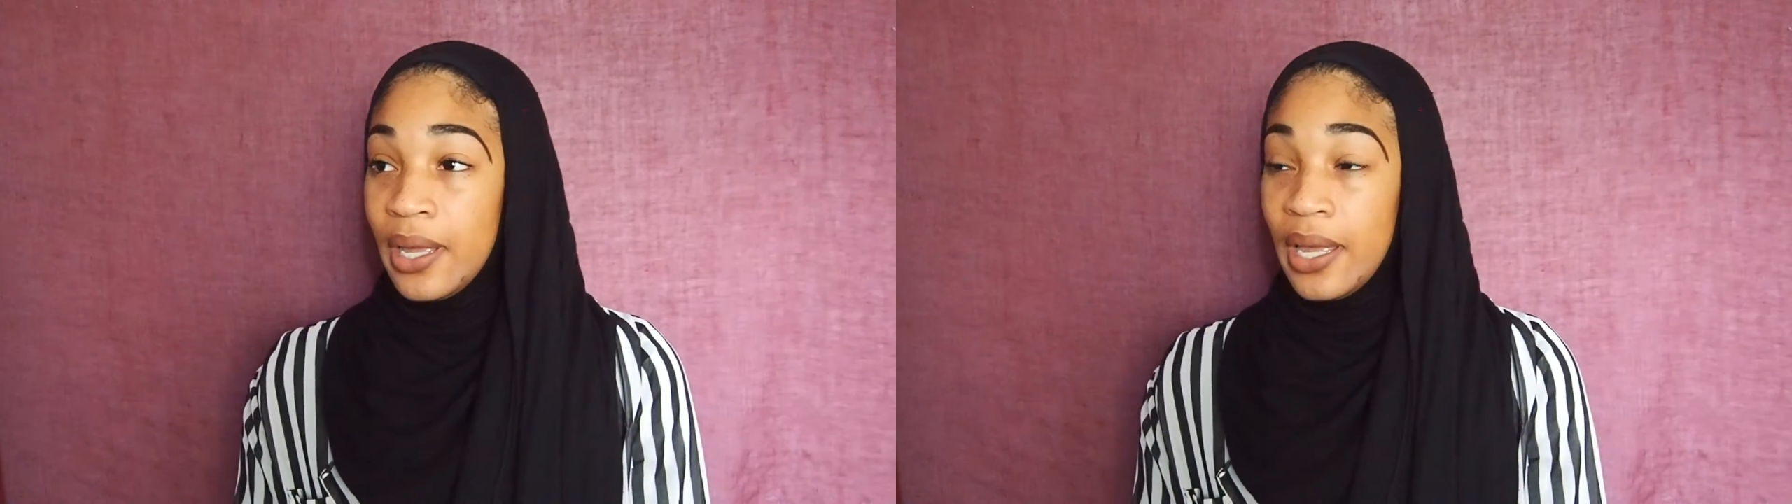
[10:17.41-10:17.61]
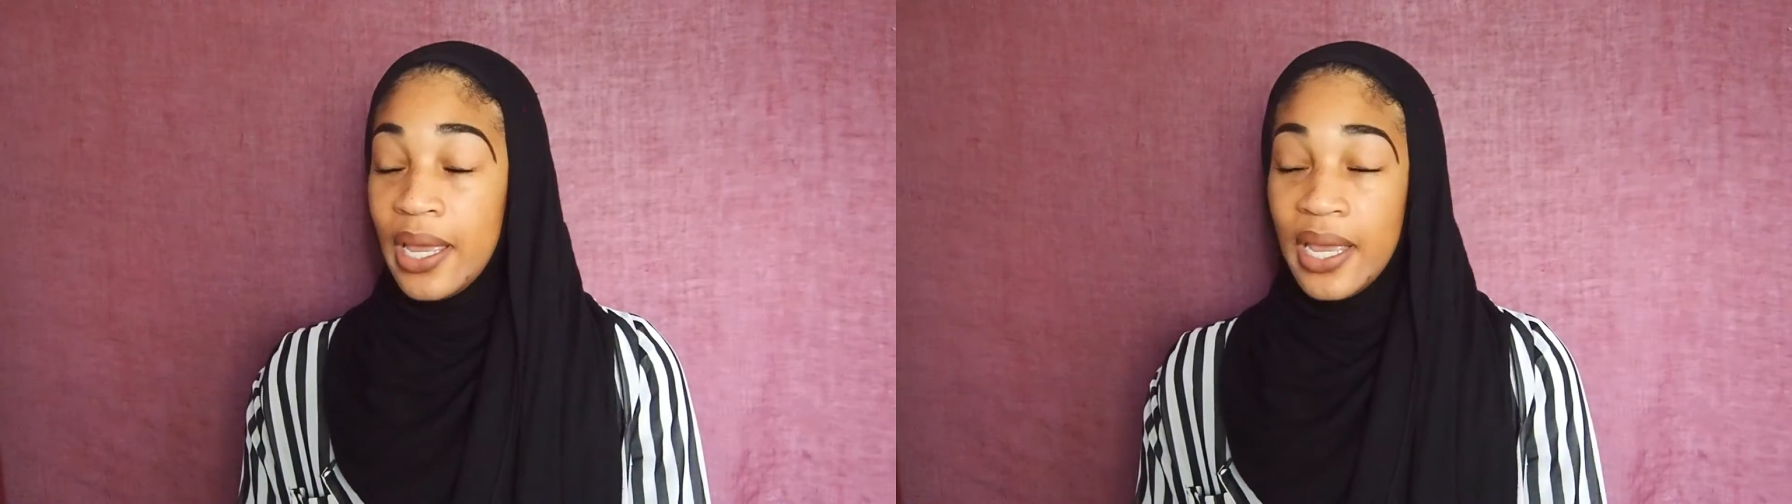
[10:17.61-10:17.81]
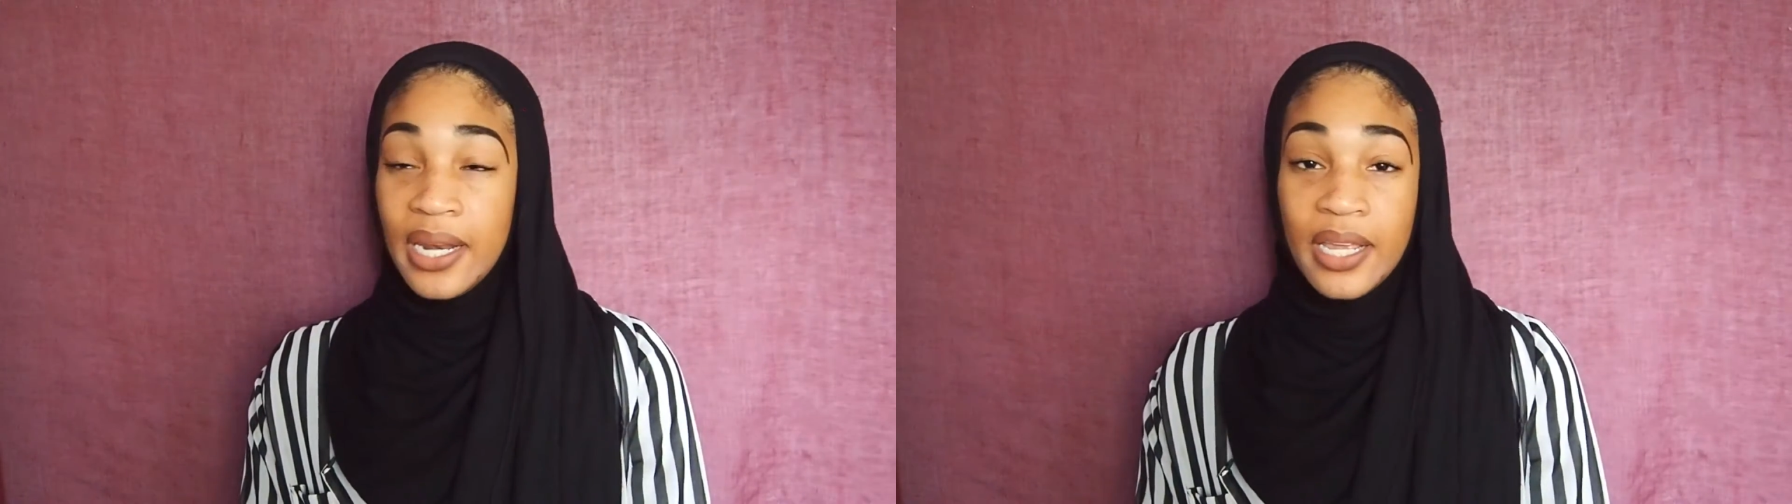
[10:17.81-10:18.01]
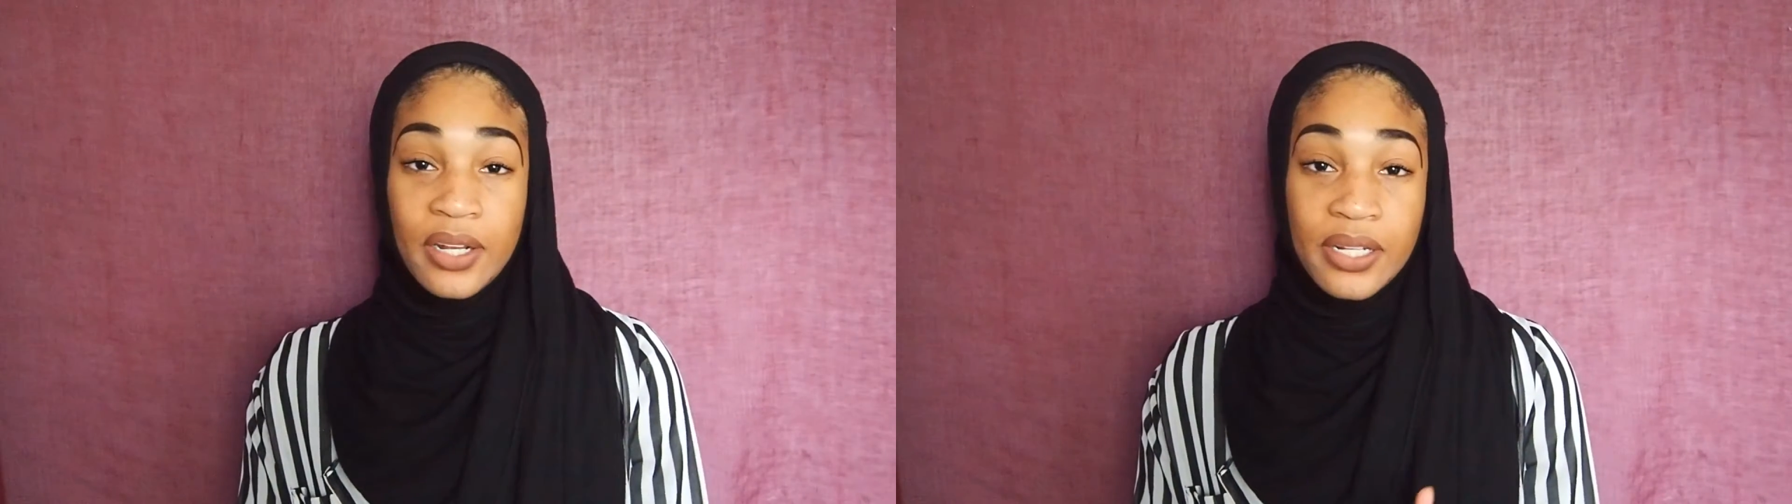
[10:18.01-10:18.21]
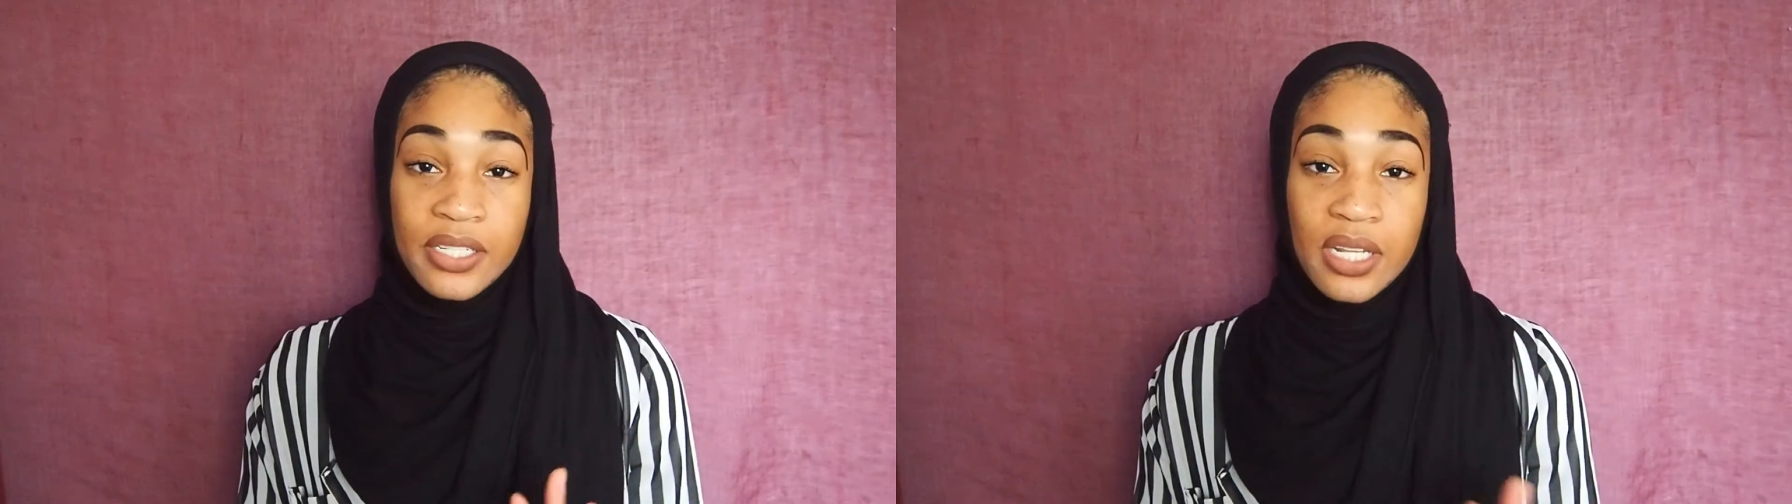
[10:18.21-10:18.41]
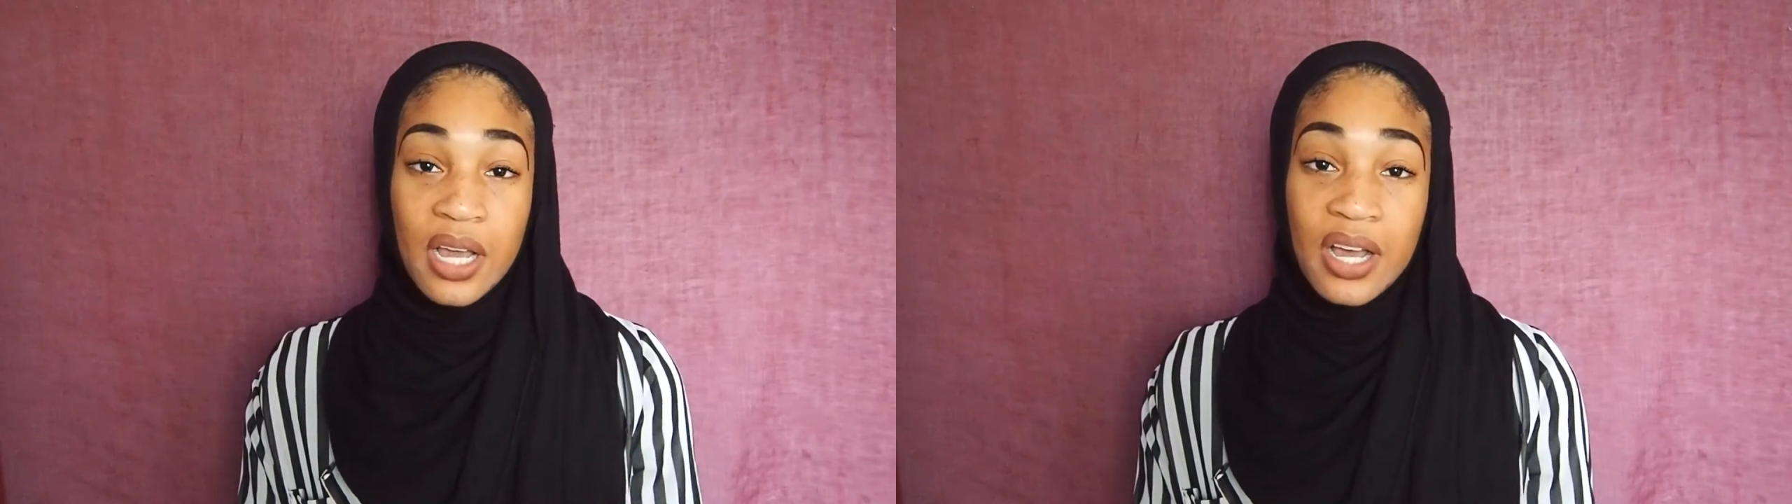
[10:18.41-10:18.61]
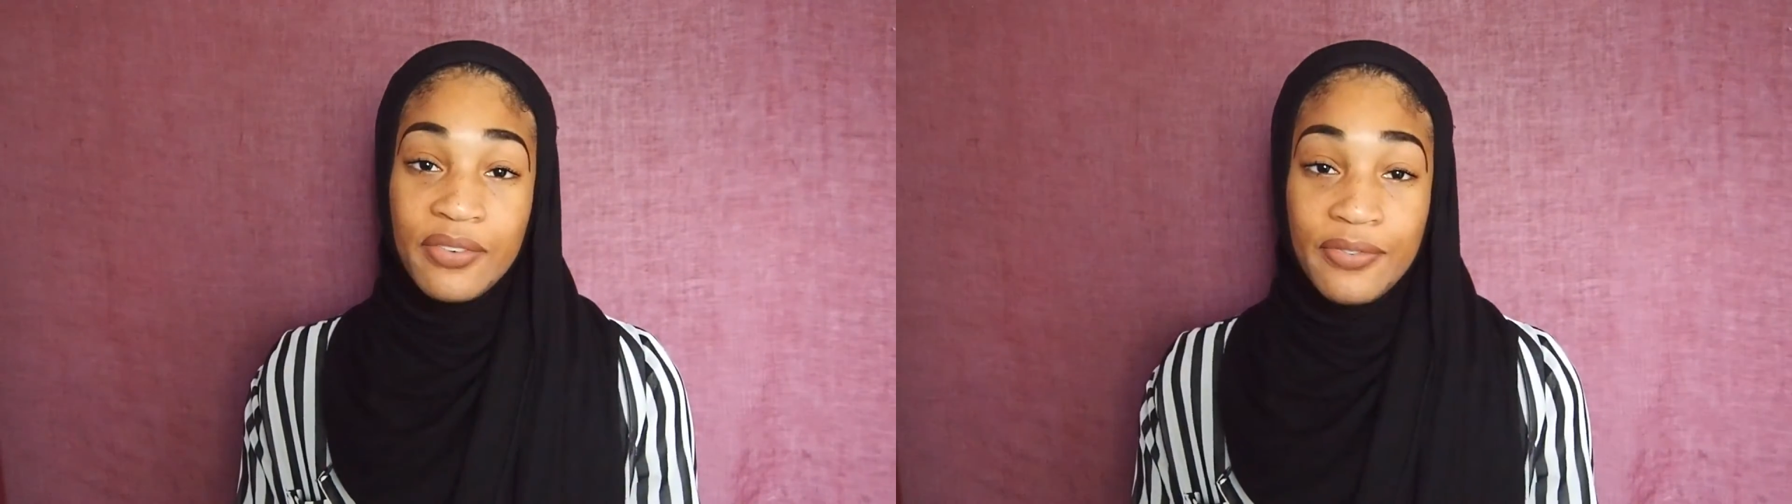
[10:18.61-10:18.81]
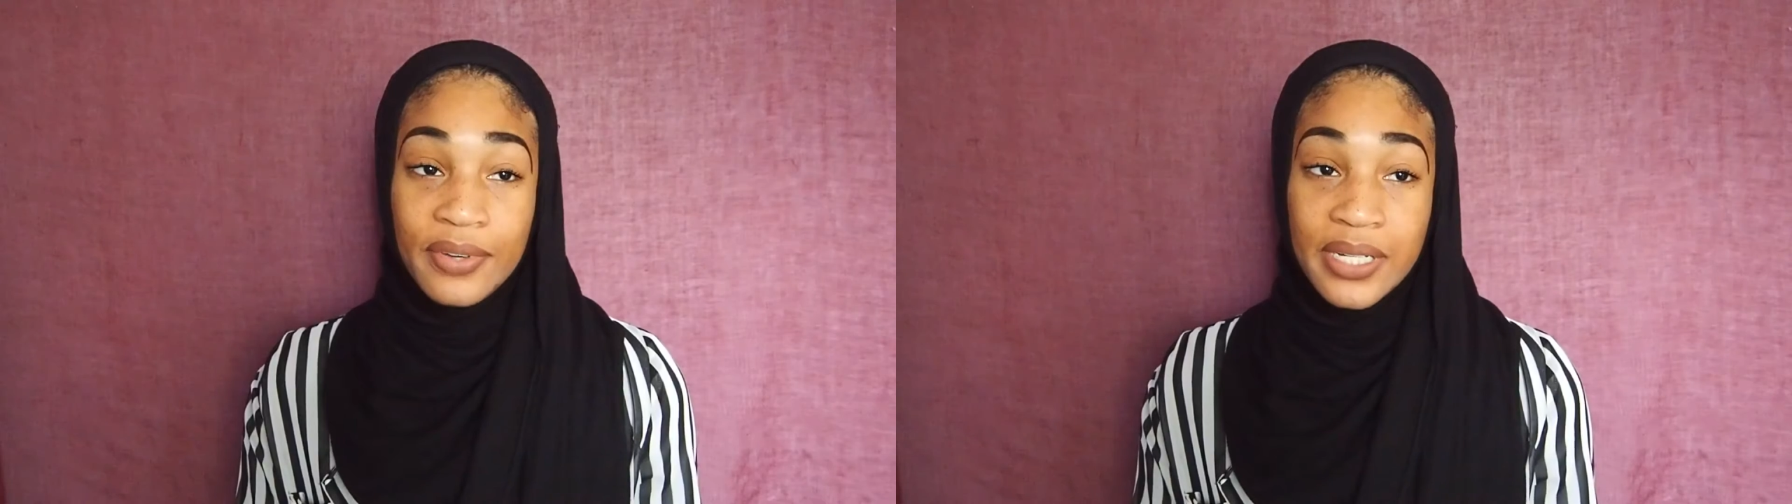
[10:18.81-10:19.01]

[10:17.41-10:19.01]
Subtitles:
and it's off